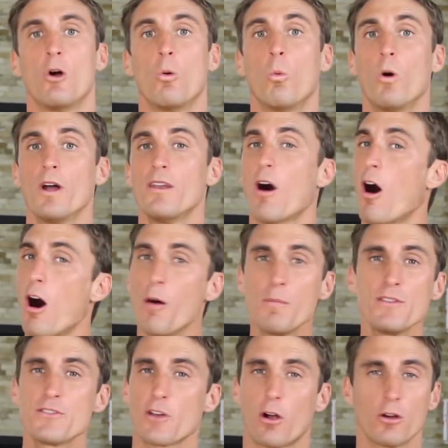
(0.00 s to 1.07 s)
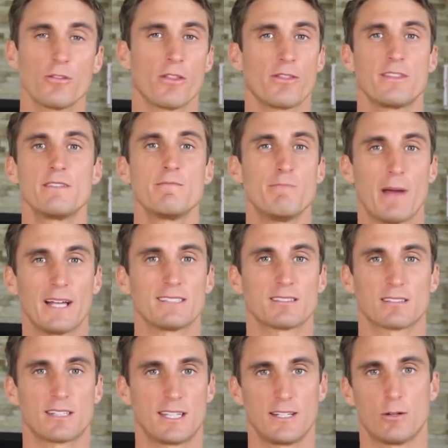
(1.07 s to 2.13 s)
One, almonds aren't the
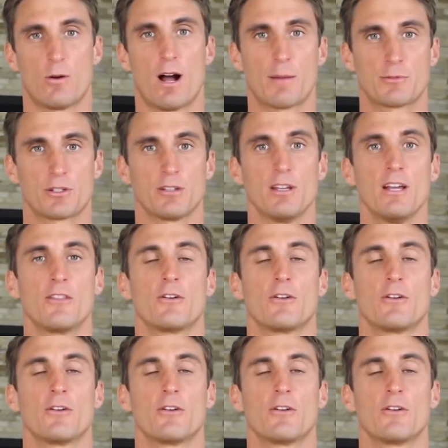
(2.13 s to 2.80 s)
best keto option.